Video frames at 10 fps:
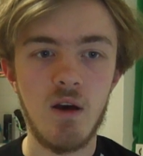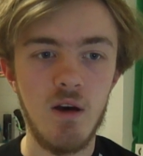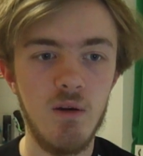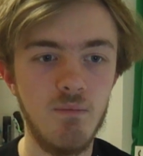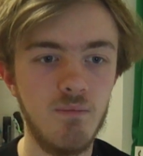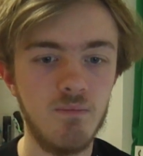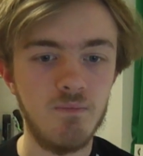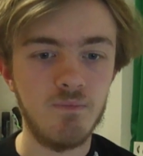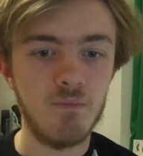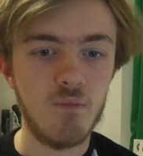
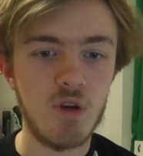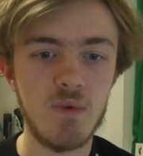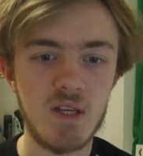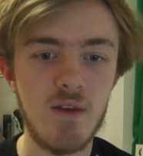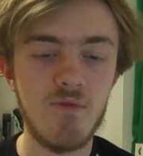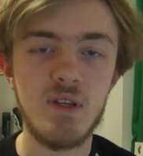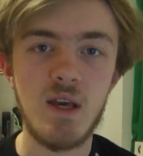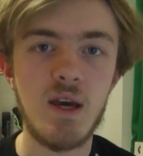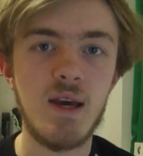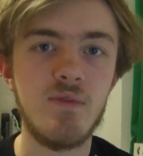Pretty much every day
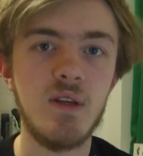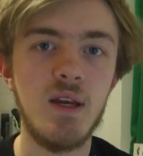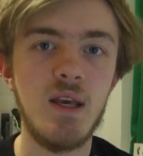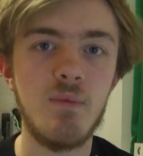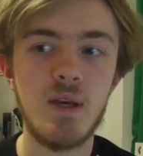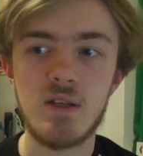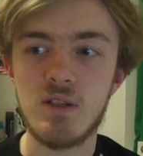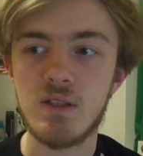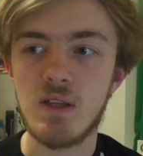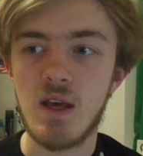I have 9 a.m.
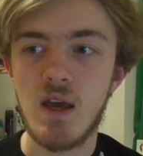lectures,